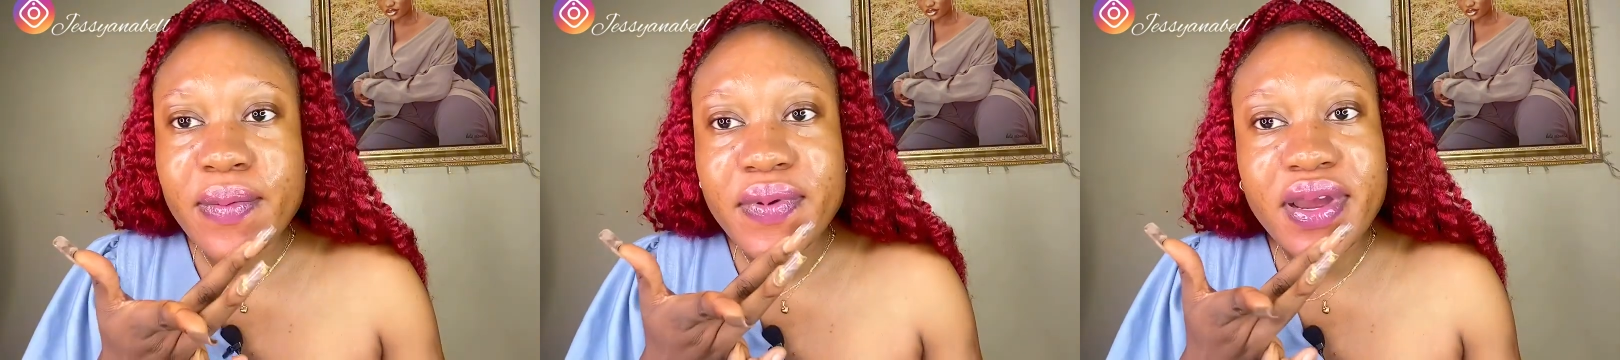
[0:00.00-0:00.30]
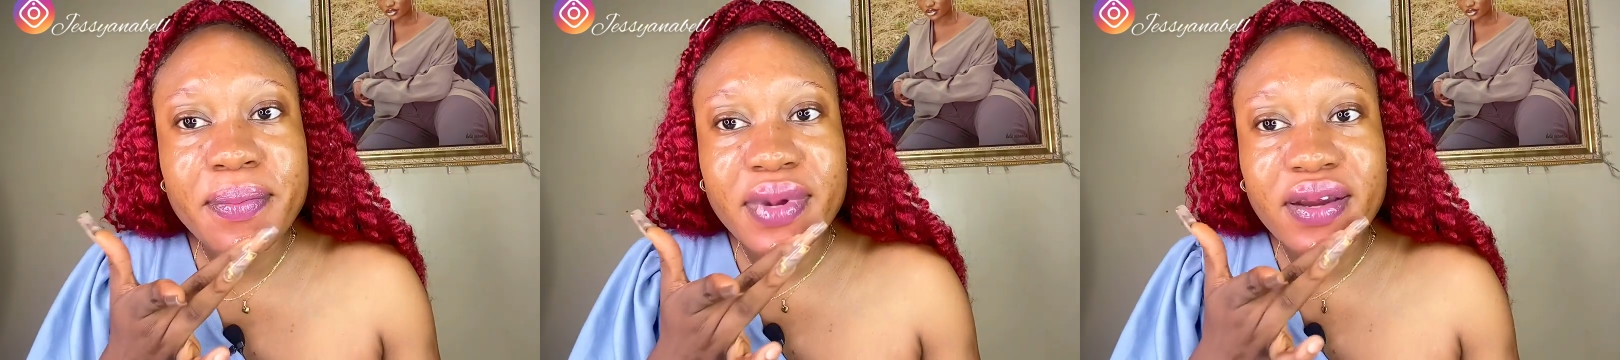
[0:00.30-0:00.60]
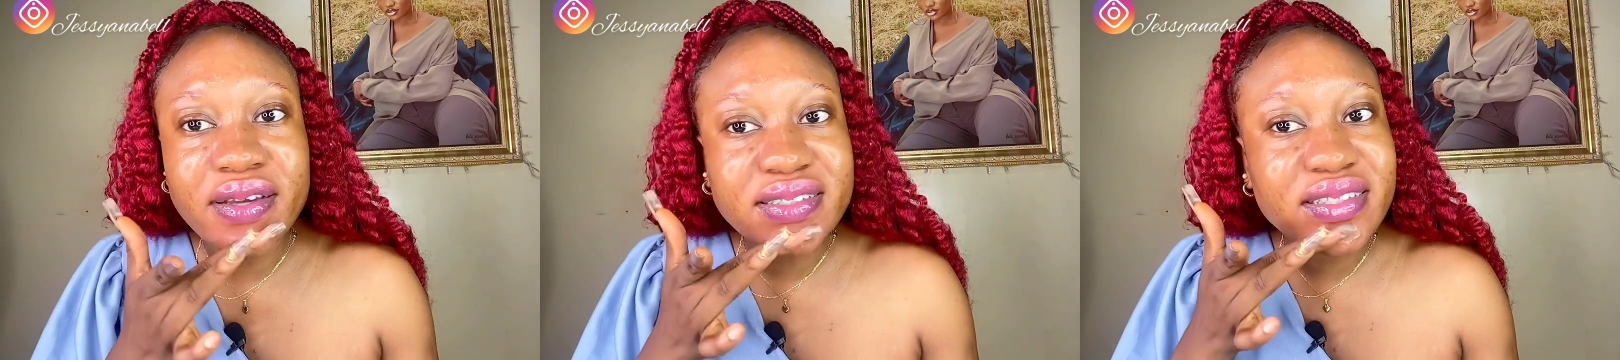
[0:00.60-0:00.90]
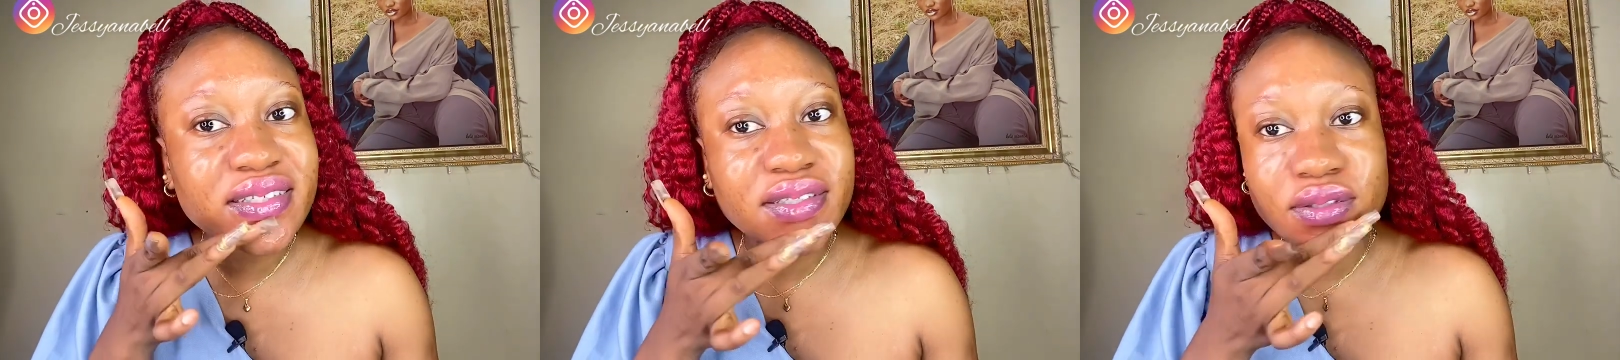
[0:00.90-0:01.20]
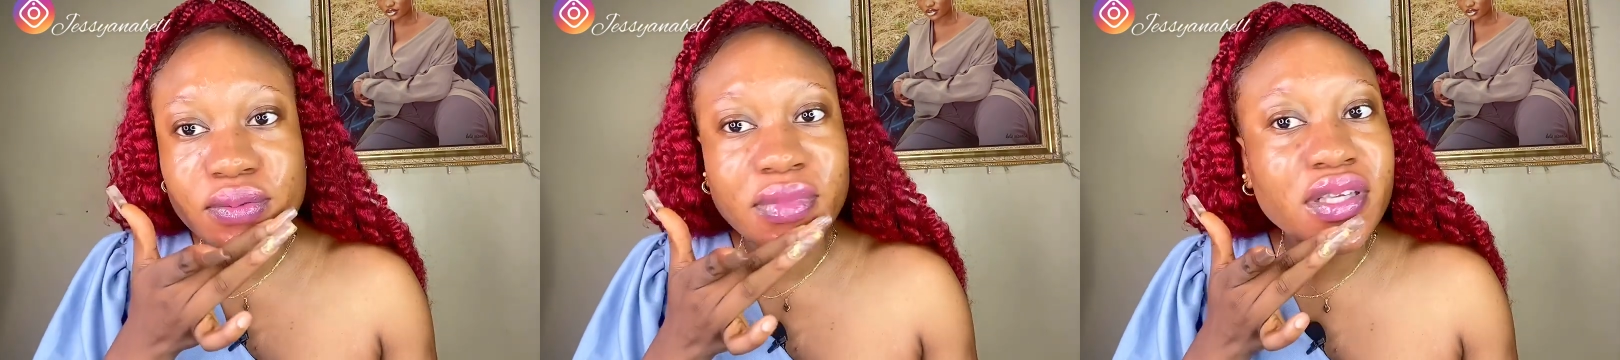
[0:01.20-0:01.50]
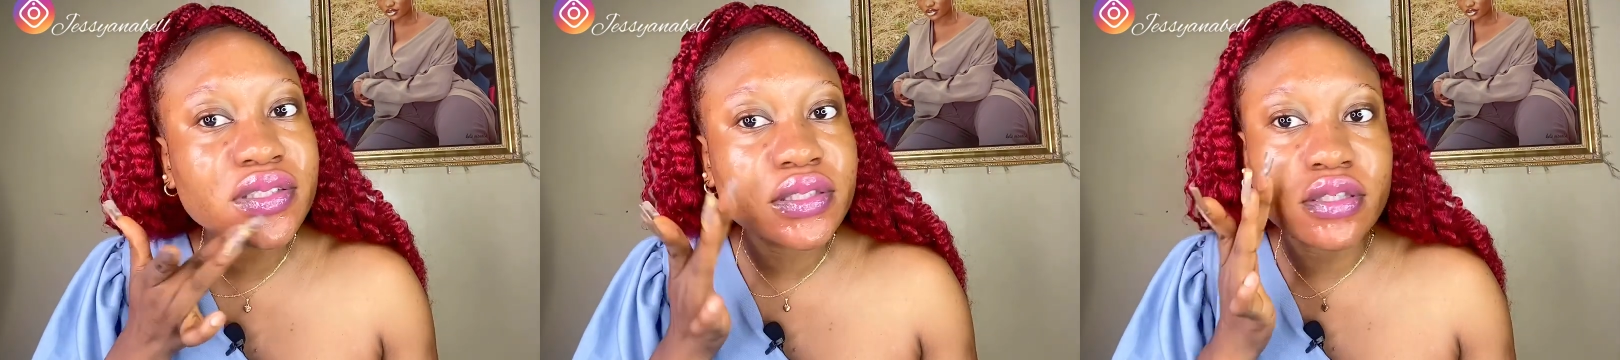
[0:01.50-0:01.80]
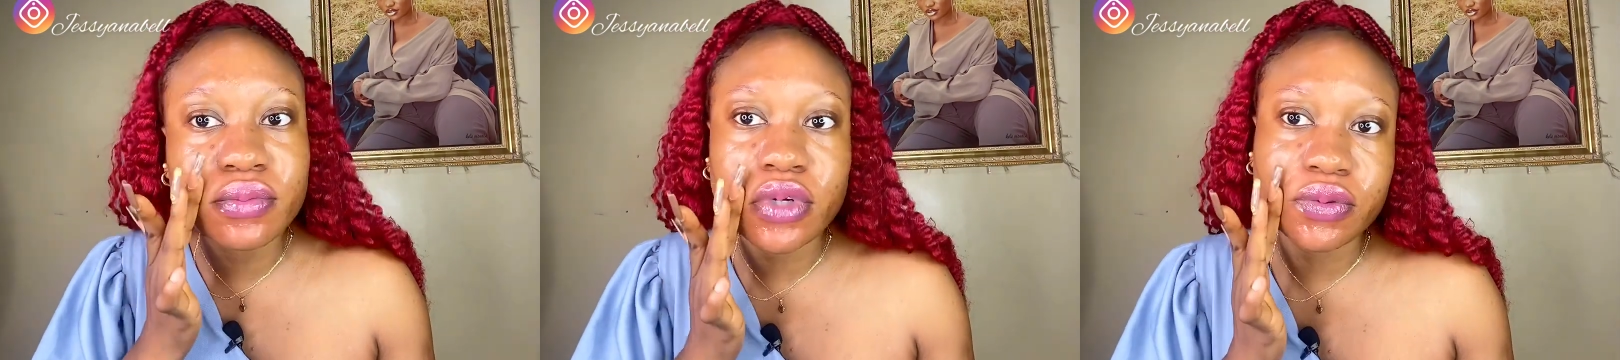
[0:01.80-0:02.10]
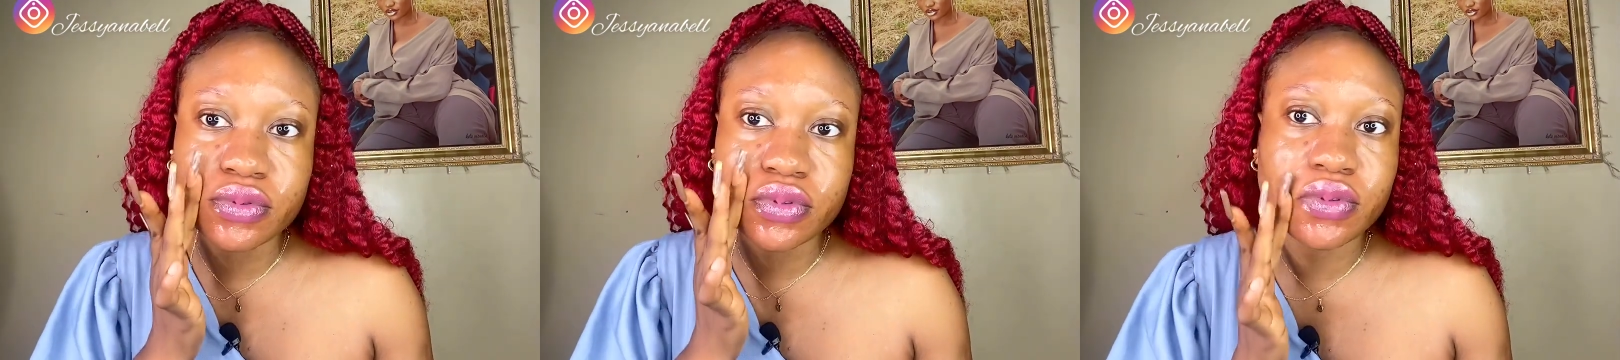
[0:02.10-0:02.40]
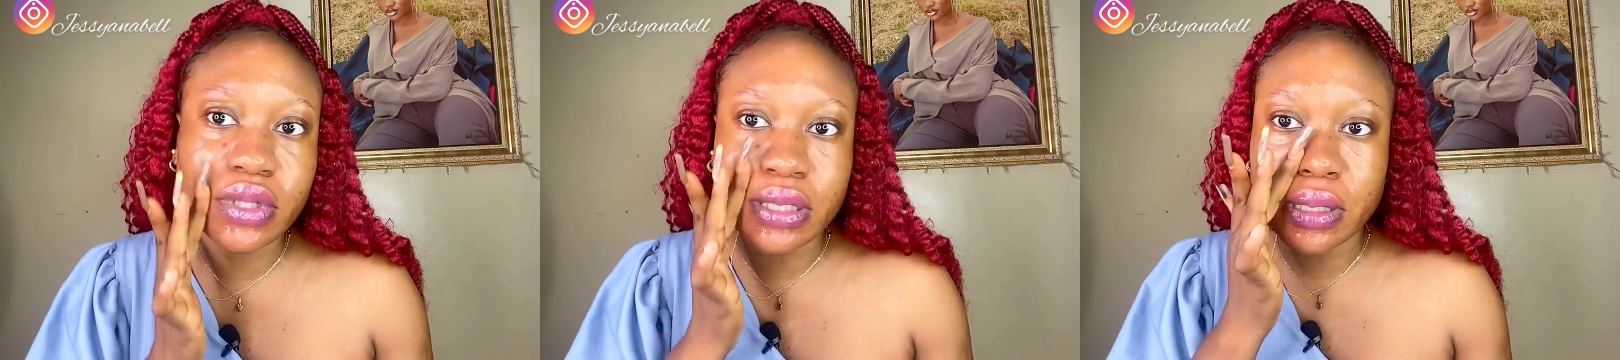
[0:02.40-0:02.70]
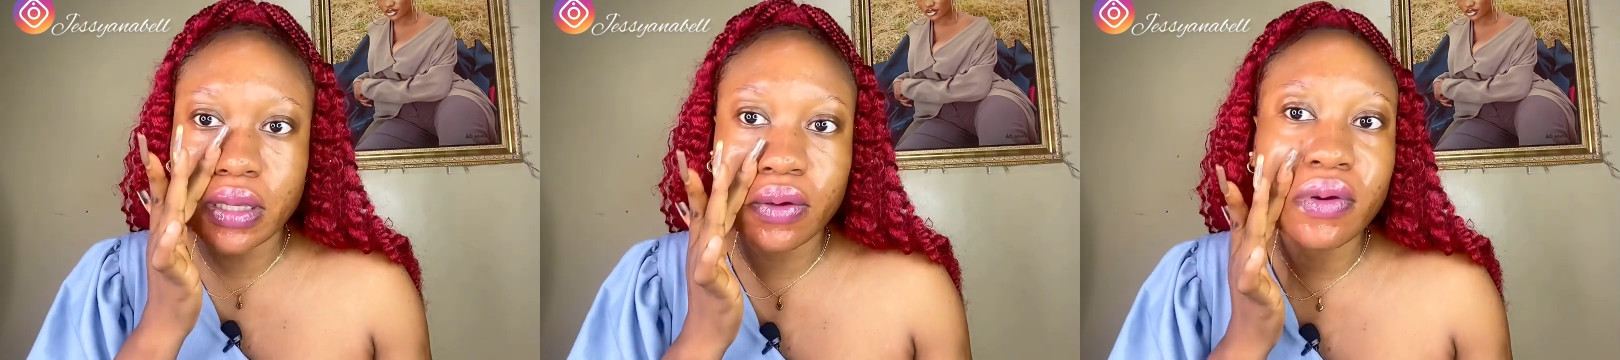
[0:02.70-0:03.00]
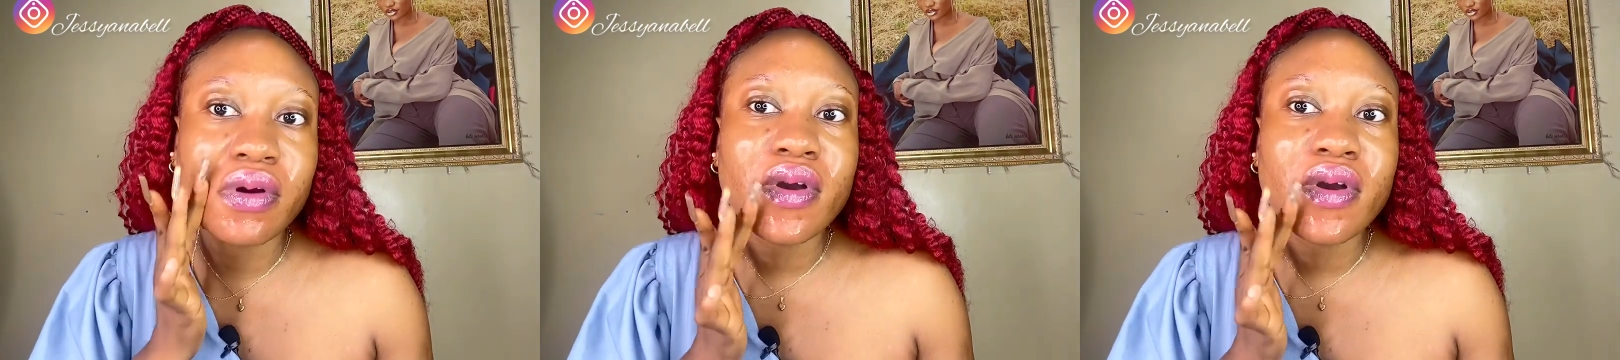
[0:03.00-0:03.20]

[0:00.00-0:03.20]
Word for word: primer sink into my skin, but I won't do that now.